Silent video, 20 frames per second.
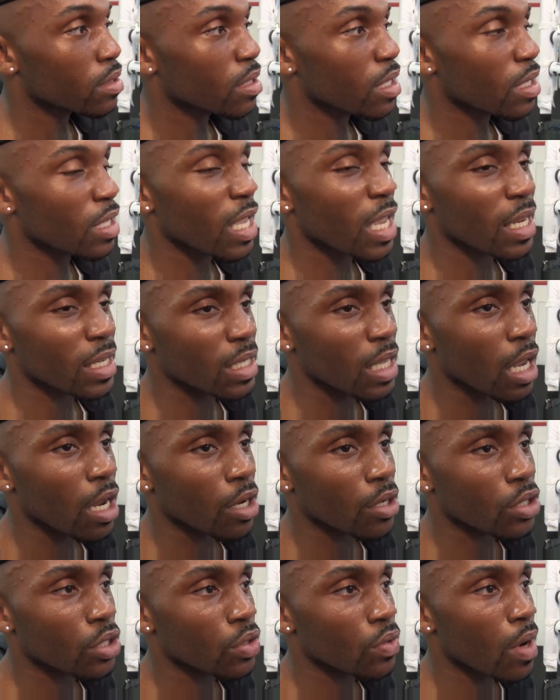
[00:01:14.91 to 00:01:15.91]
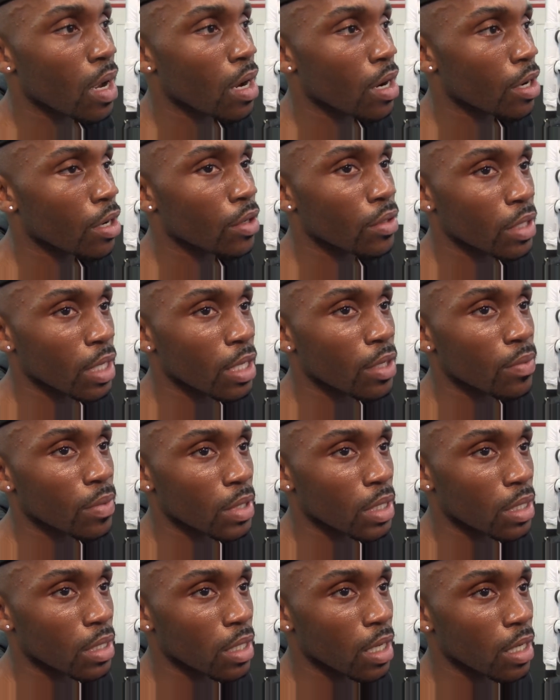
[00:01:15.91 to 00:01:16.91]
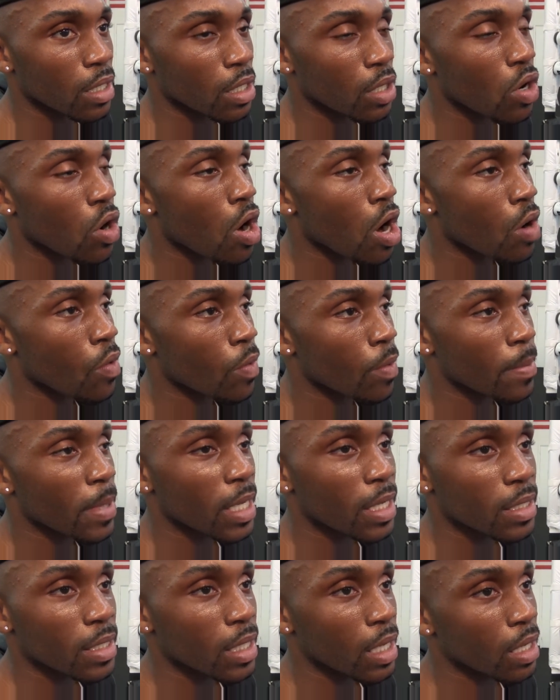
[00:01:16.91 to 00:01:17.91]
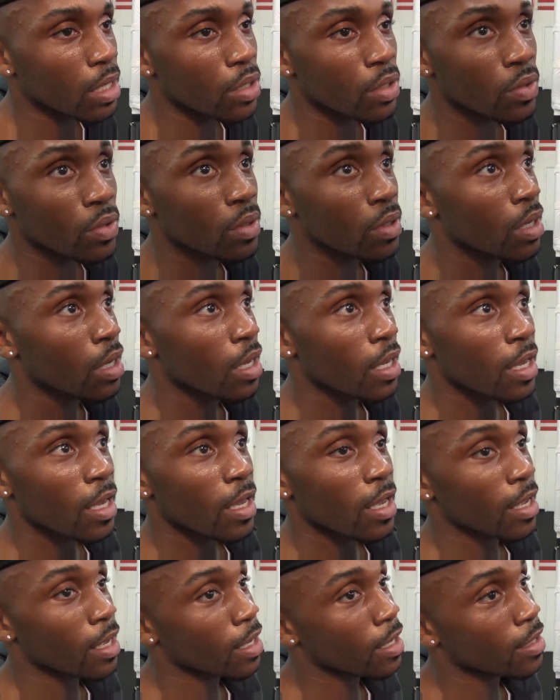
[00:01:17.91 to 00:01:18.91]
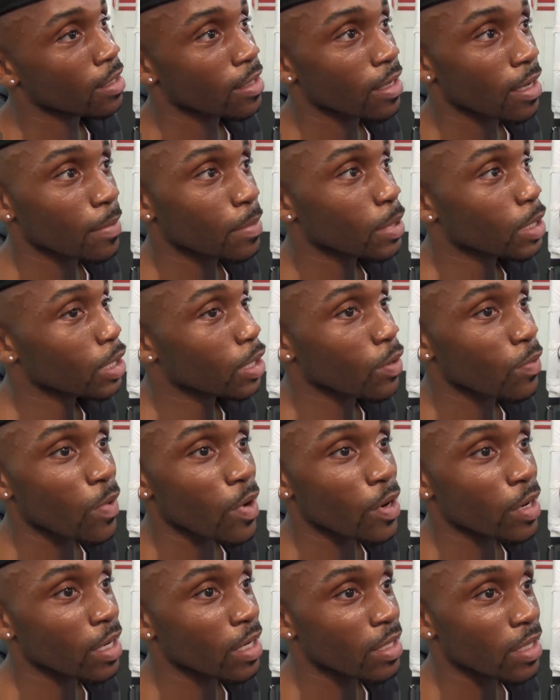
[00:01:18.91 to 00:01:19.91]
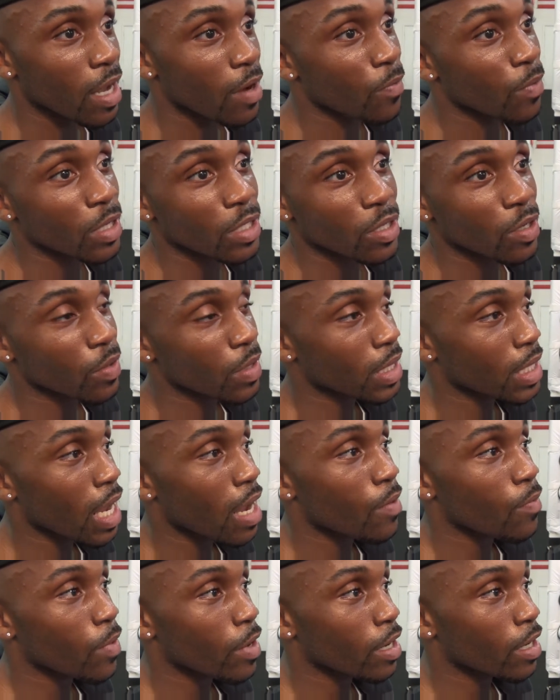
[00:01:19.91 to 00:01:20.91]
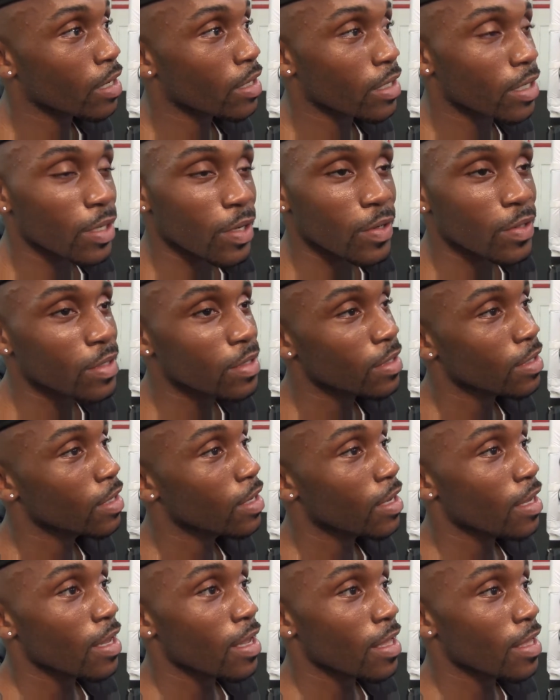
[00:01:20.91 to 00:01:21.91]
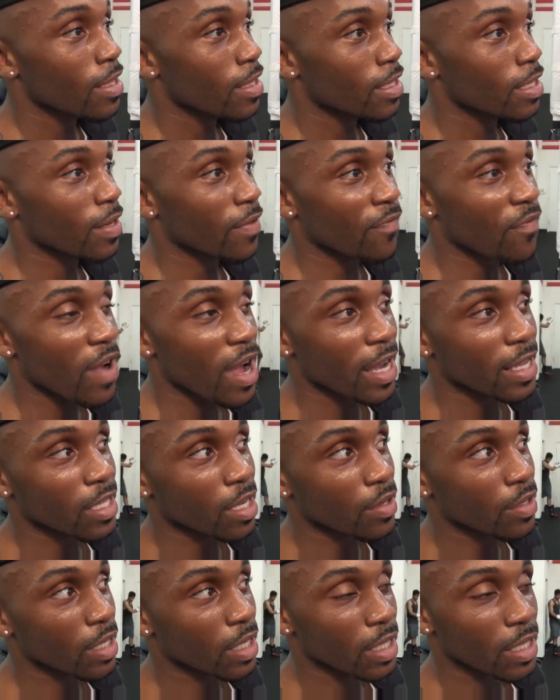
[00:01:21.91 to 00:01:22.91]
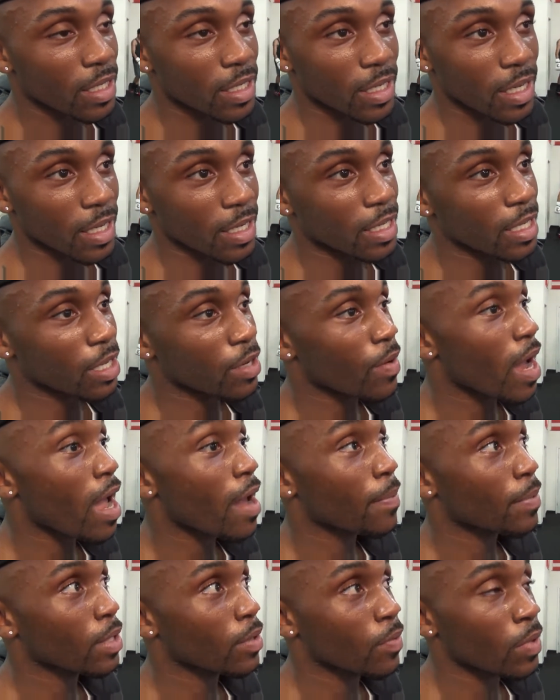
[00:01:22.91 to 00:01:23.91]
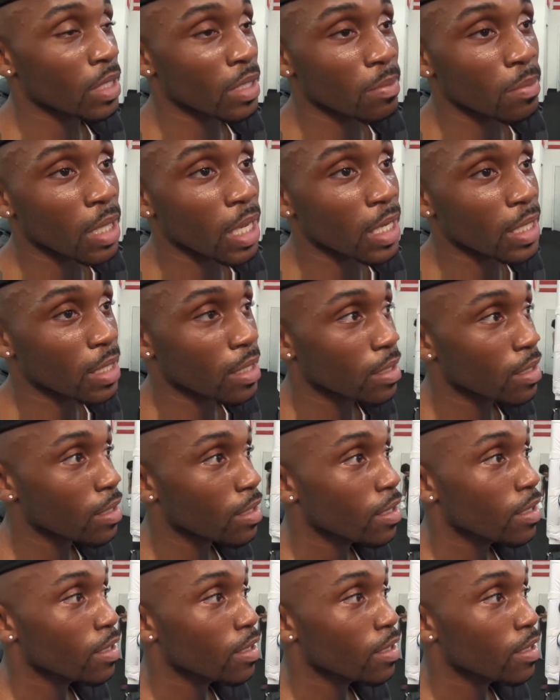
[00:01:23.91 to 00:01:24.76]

The next day or two, I heard that the card would be continued, and I'm still working. I wasn't gonna stop working, so. To find out that it's still happening was a blessing.